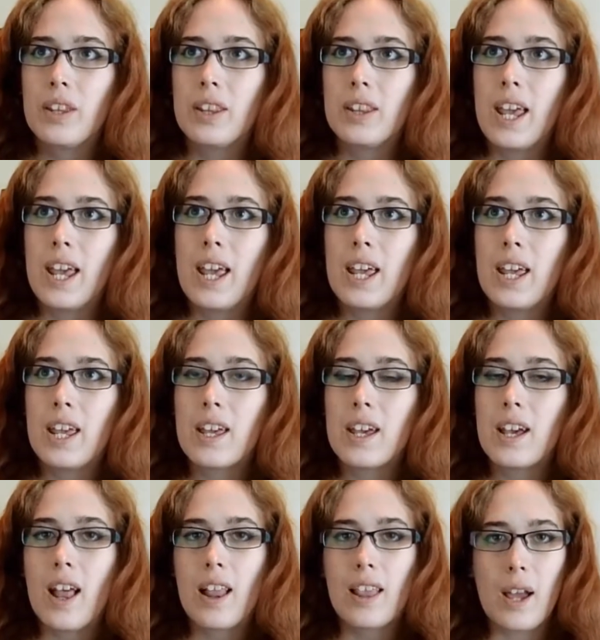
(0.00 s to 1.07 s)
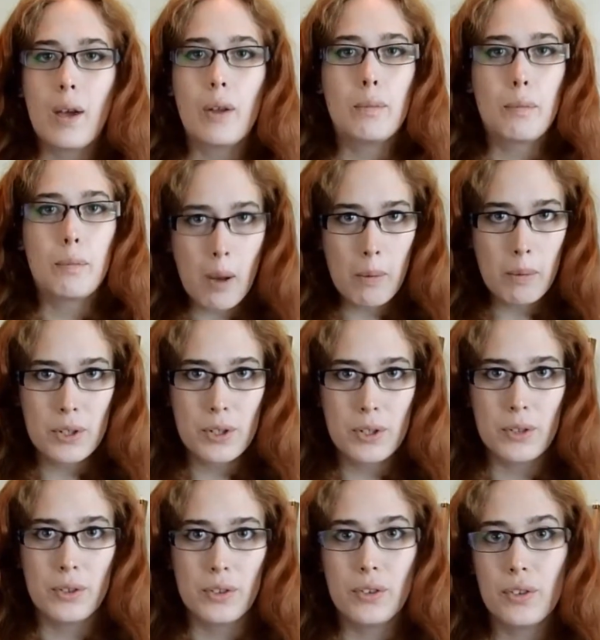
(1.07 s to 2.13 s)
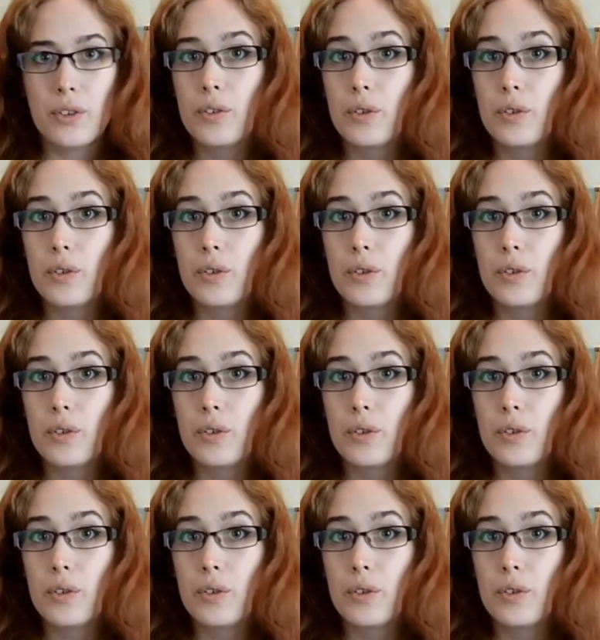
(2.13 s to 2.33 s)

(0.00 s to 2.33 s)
they allow the publishers